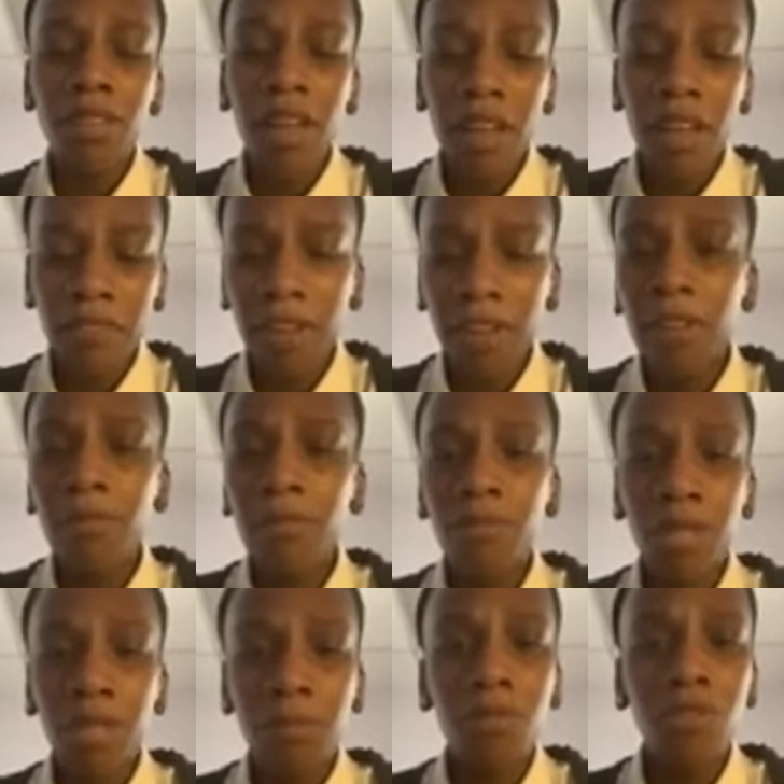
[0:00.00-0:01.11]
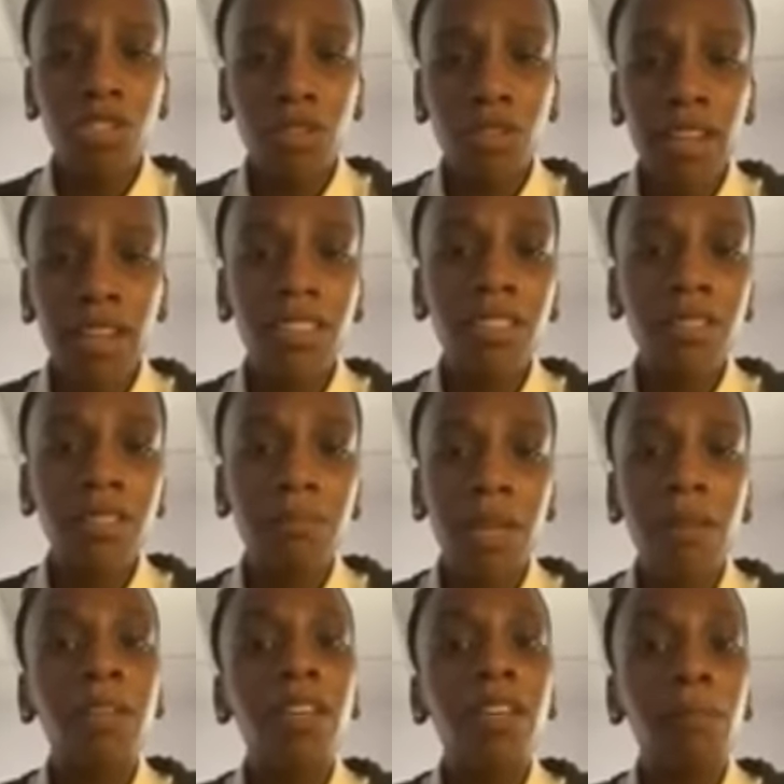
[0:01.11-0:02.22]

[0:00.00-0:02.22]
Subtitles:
I felt people trying to maybe